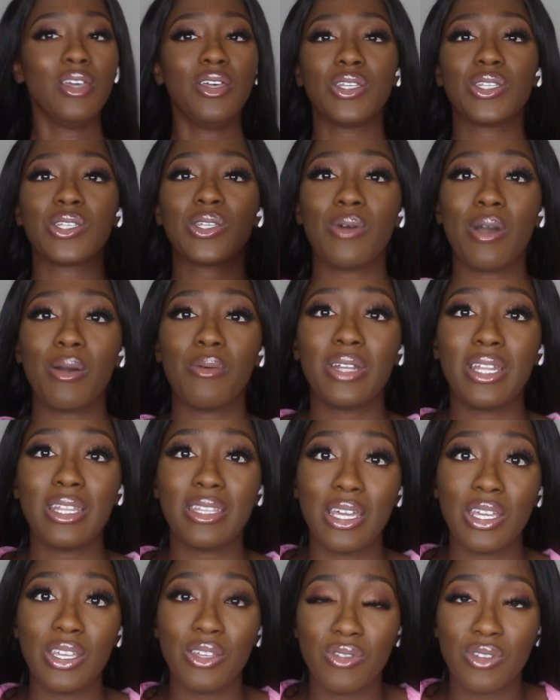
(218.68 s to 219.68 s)
So I want
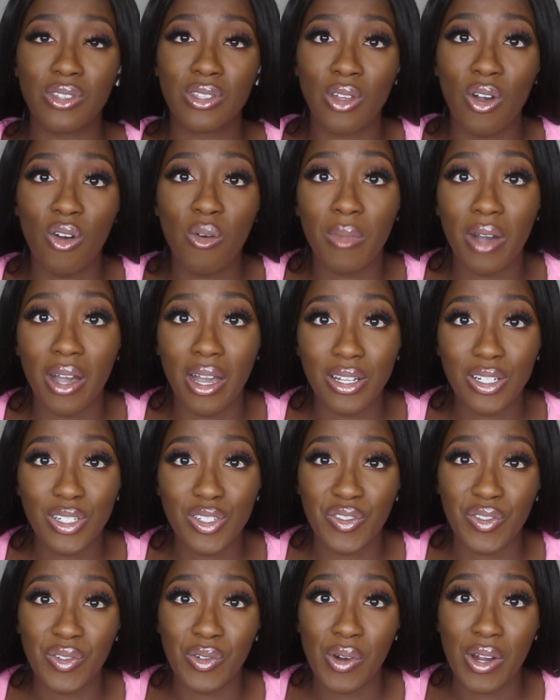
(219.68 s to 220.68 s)
to thank you so
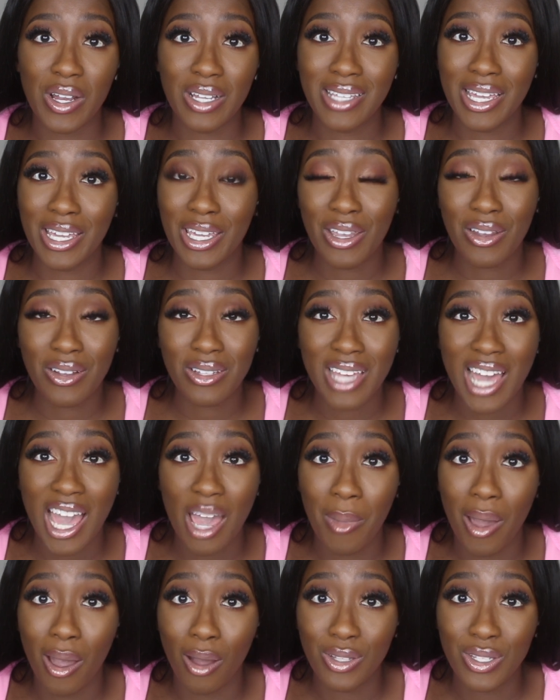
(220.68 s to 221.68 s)
much for taking your
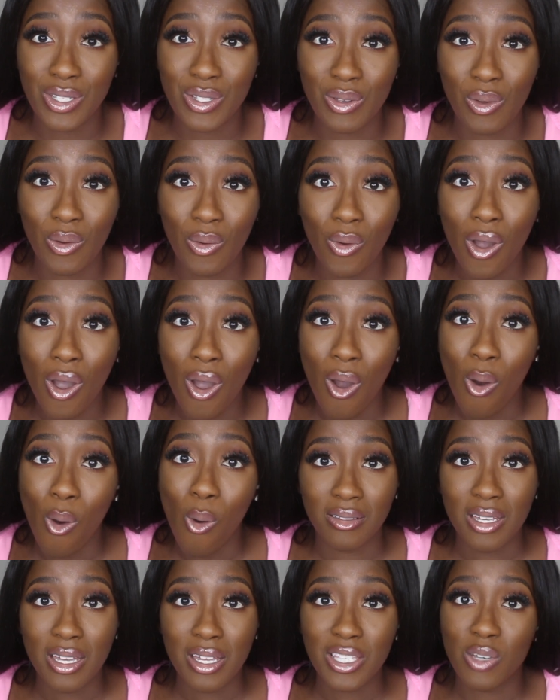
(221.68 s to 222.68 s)
time out to
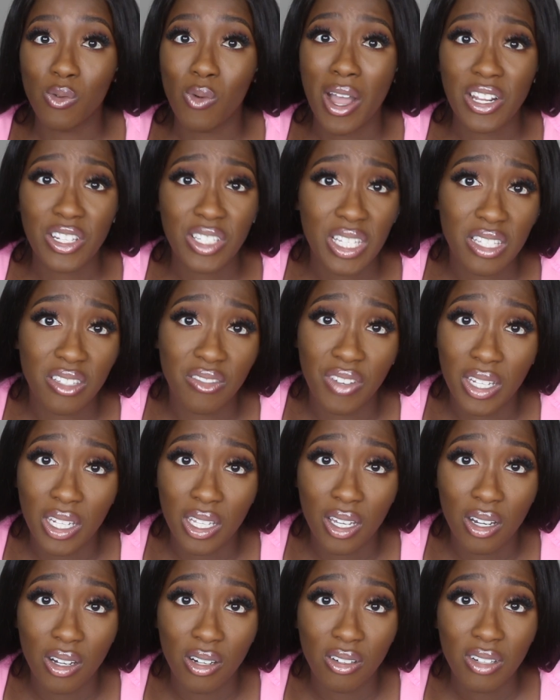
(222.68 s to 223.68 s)
watch this
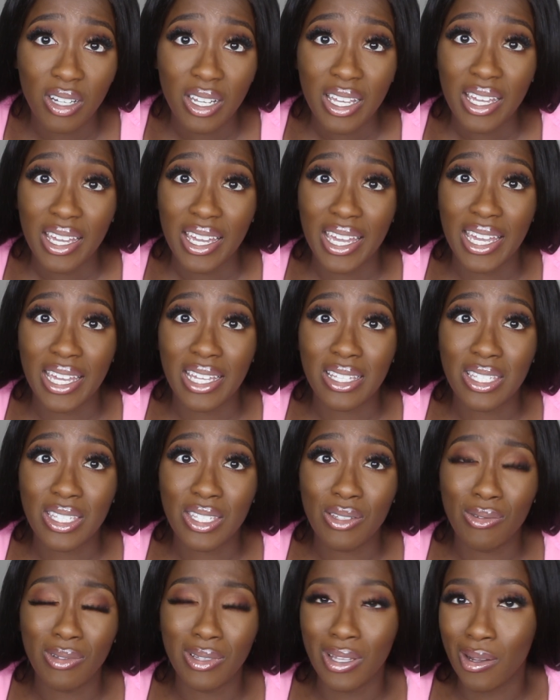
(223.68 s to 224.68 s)
video and
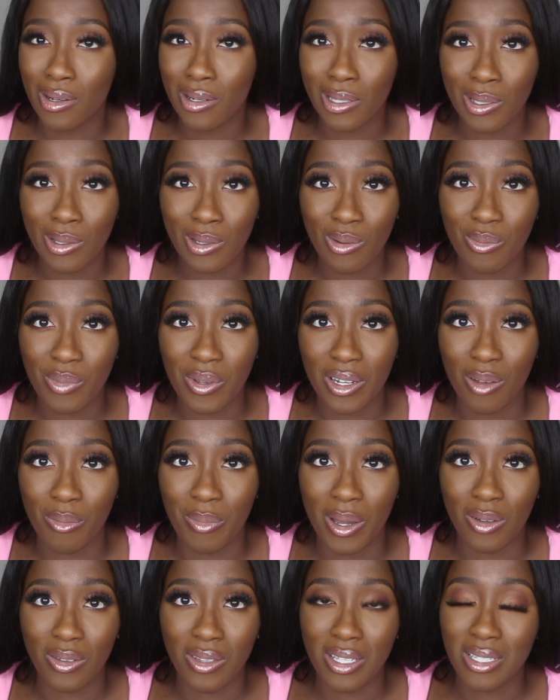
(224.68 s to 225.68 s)
to learn a little bit
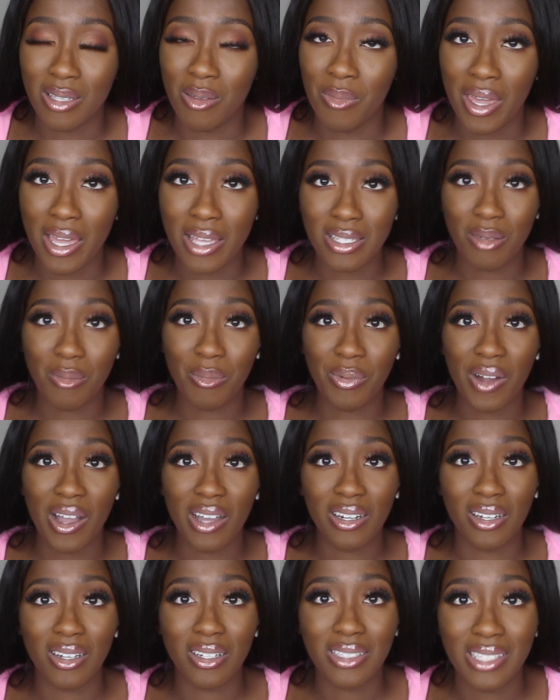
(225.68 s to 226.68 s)
about this amazing
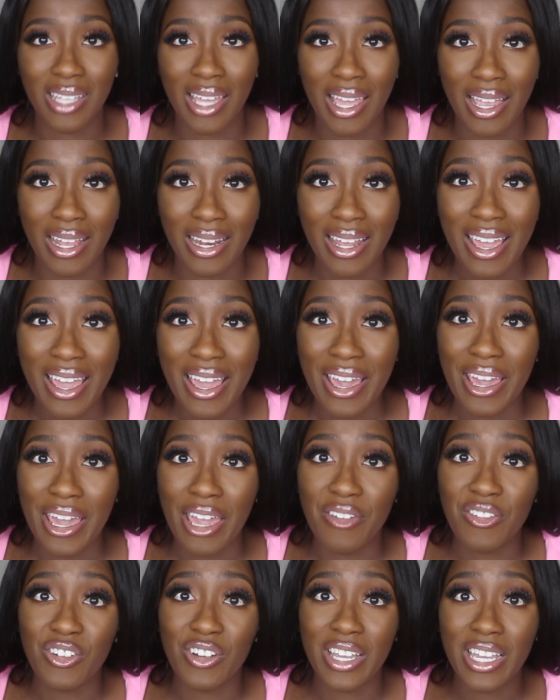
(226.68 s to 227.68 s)
product. And
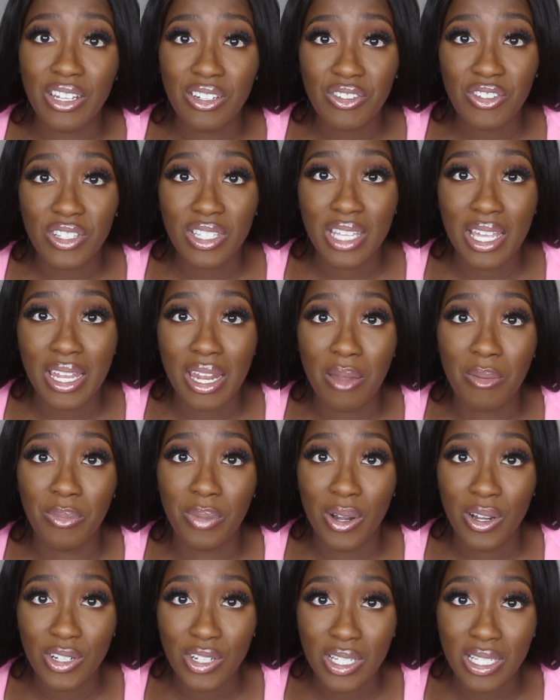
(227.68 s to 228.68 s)
if you're interested
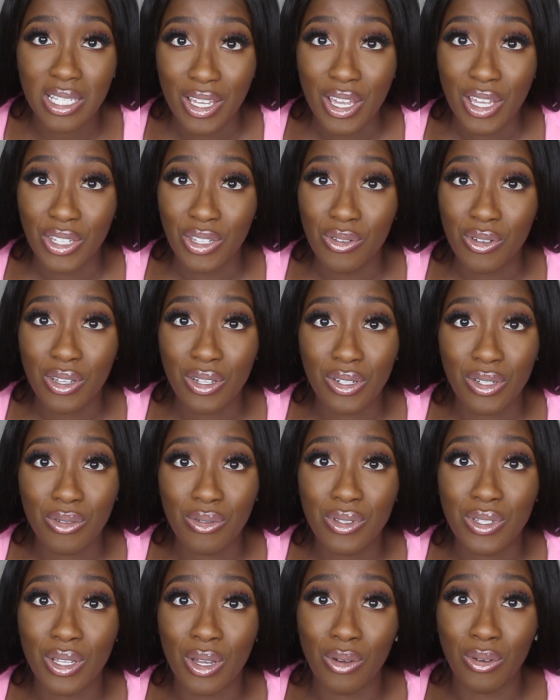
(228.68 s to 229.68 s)
in purchasing, you can
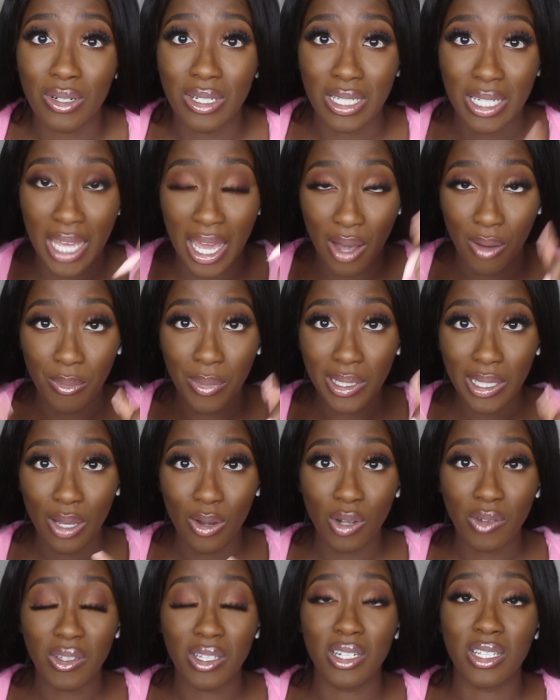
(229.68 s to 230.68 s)
do so down
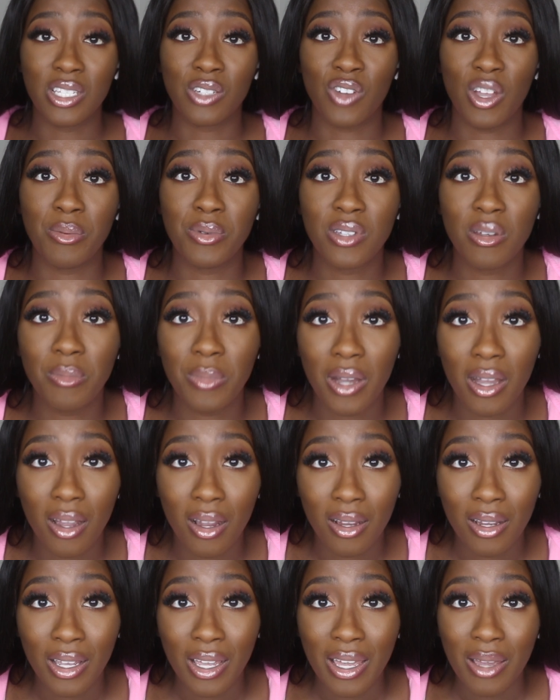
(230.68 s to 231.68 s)
below in the description
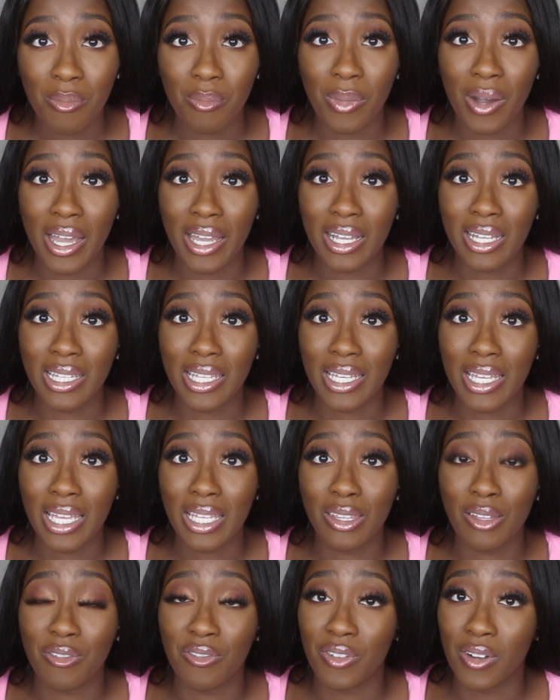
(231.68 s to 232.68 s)
bar by
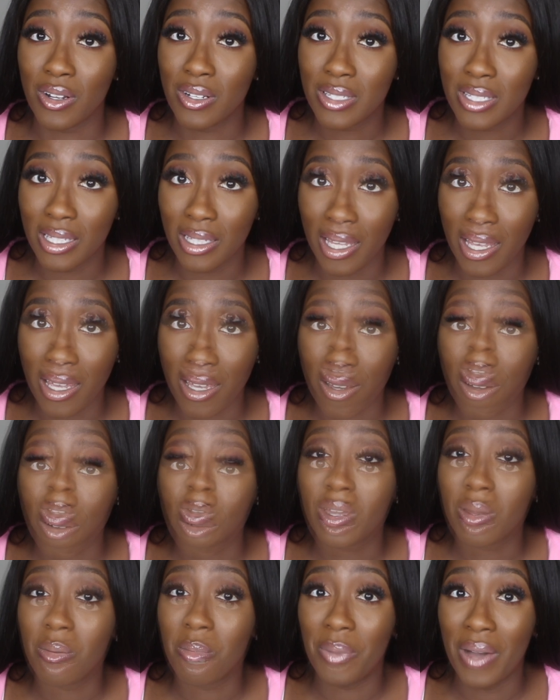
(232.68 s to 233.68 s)
clicking the first link.
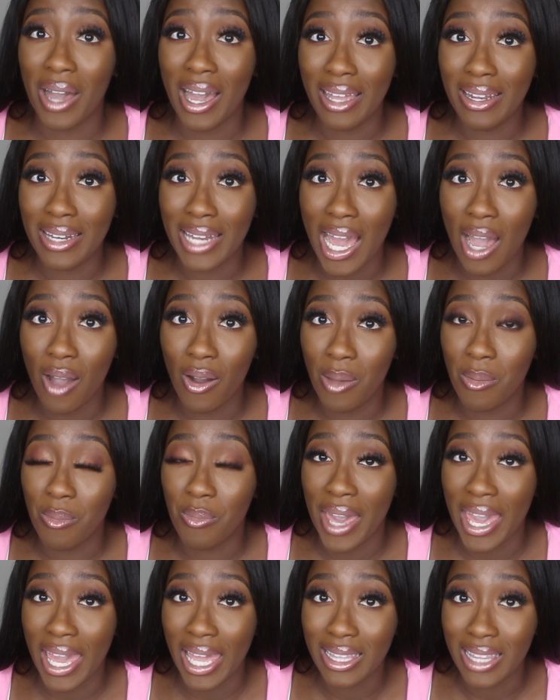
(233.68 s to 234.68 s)
You can buy now
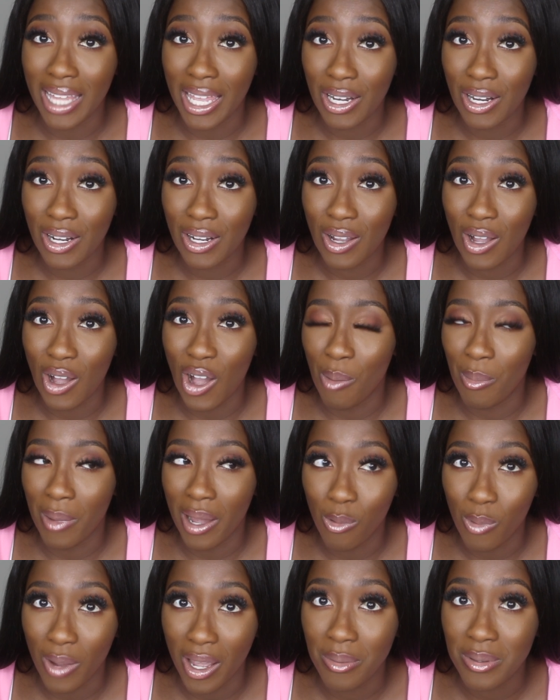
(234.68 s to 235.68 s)
and pay later on
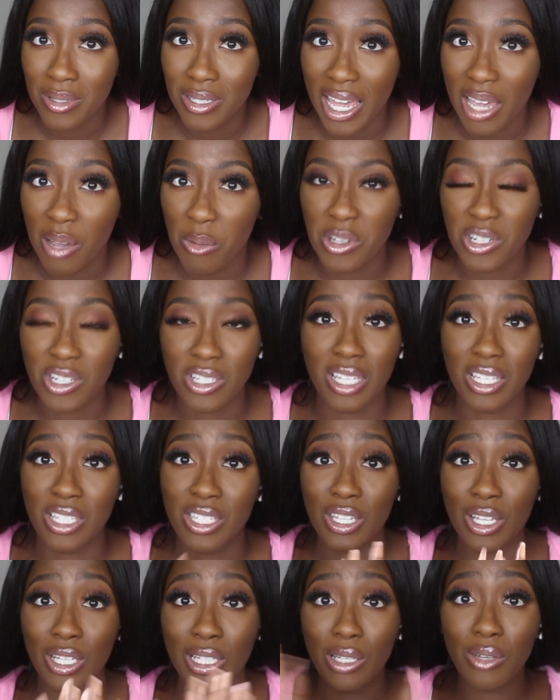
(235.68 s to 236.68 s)
my website, which is
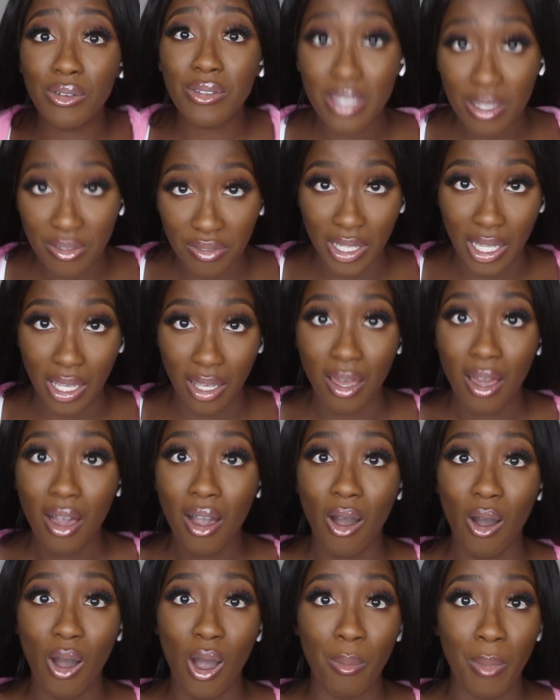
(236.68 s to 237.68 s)
exclusively
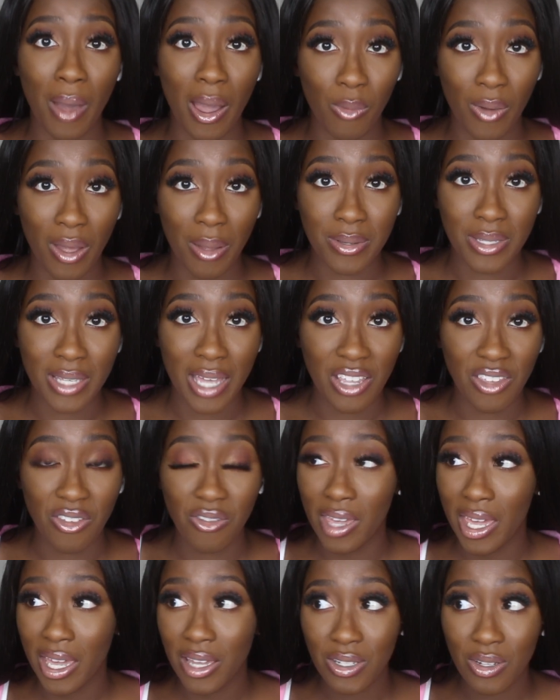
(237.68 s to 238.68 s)
on my website.
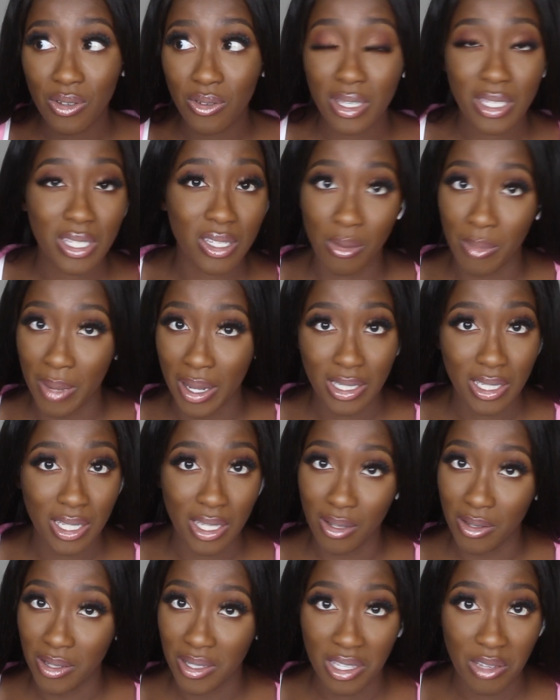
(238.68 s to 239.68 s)
You can't do this on my
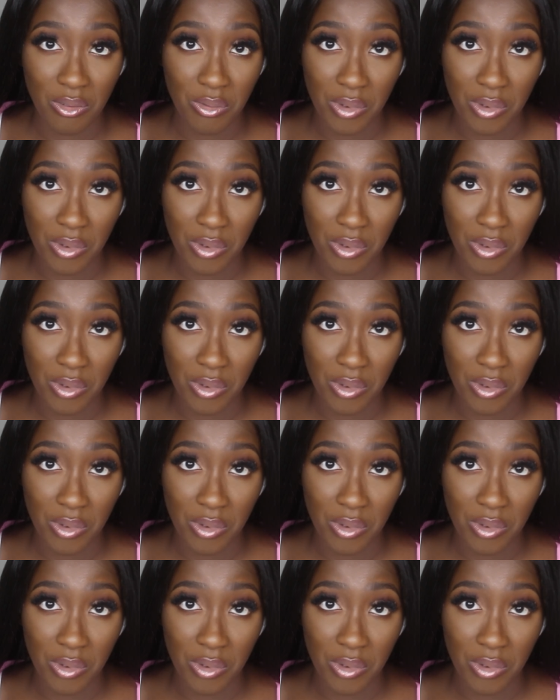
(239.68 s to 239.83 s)
TLC